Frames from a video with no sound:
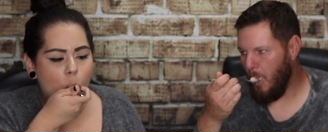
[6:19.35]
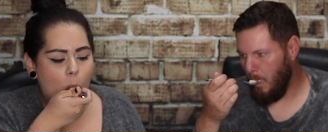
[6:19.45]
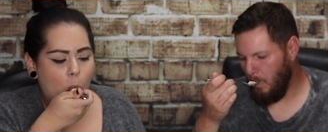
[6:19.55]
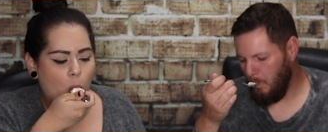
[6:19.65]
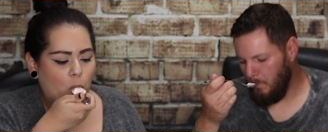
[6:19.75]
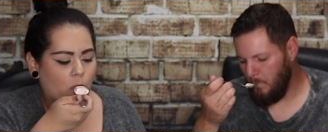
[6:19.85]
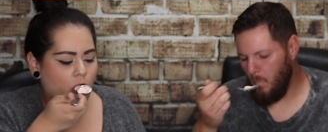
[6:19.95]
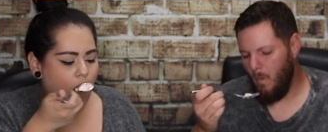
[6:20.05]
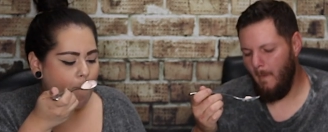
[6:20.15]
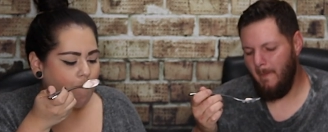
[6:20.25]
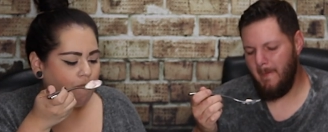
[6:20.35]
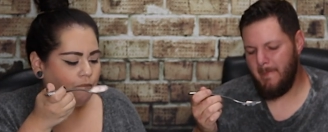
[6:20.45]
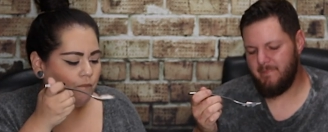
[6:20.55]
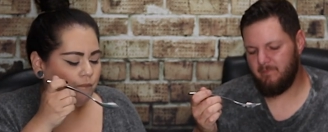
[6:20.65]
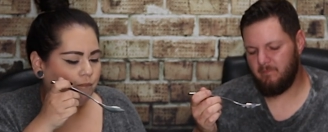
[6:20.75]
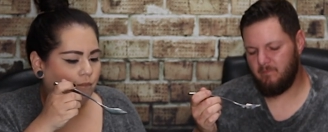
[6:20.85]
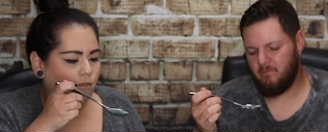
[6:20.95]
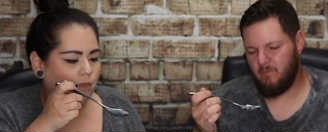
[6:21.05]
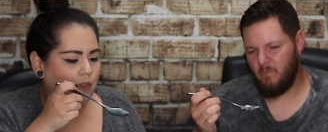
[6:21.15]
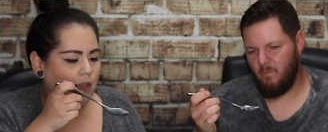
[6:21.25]

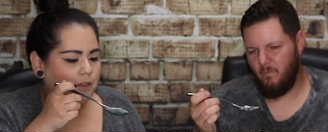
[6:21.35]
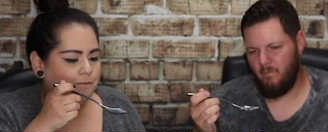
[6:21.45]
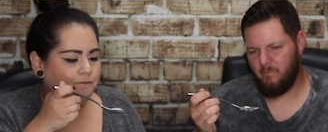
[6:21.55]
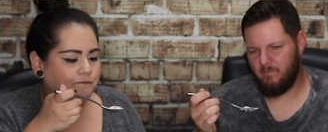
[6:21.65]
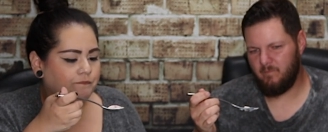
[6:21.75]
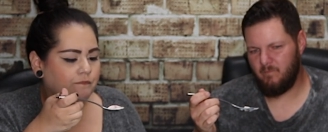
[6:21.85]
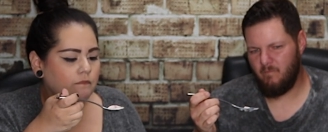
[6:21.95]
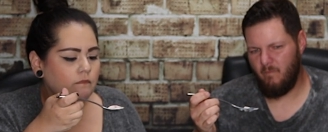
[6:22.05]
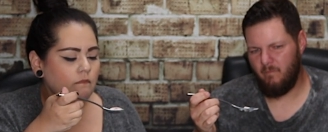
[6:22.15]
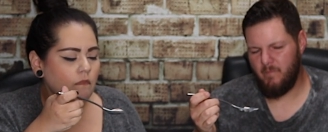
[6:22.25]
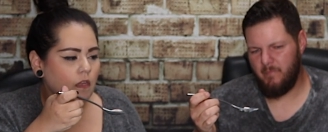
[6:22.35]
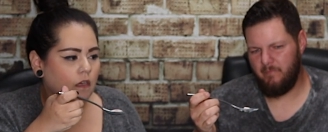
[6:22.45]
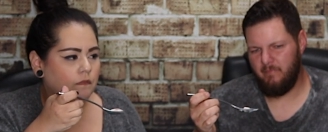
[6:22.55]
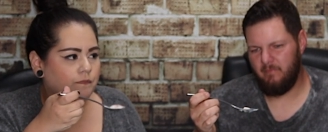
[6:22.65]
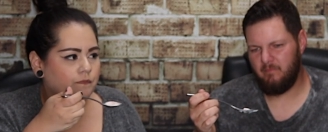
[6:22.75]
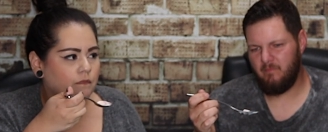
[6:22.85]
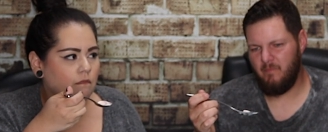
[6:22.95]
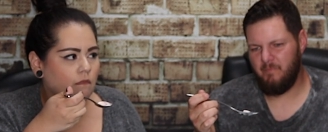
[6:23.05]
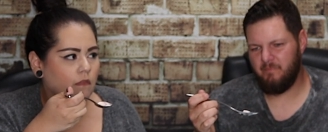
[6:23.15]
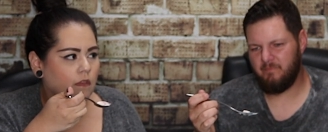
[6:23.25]

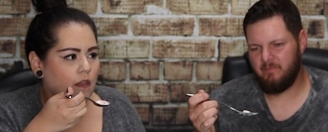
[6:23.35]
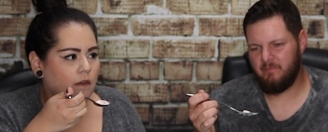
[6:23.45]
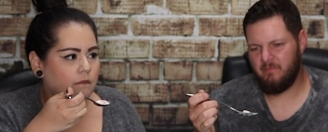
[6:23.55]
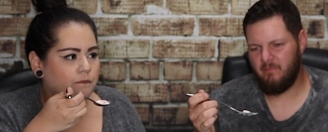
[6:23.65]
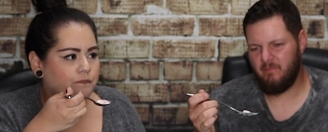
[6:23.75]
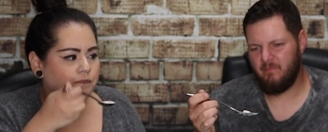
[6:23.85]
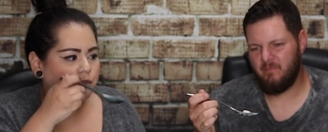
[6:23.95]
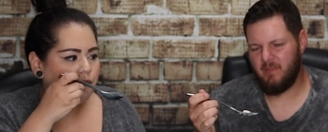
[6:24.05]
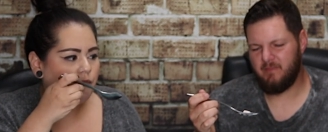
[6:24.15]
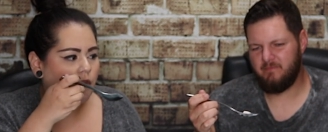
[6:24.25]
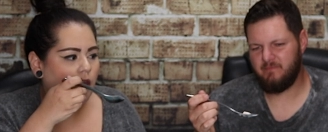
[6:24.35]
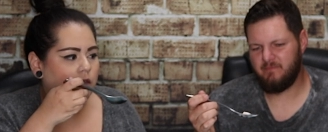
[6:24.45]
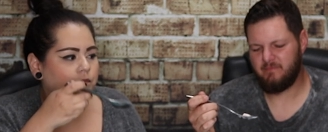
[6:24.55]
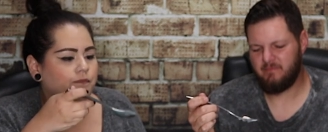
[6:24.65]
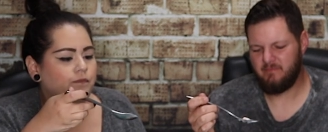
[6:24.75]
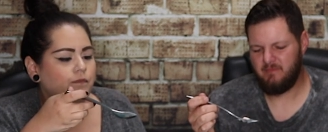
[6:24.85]
Nobody speaks.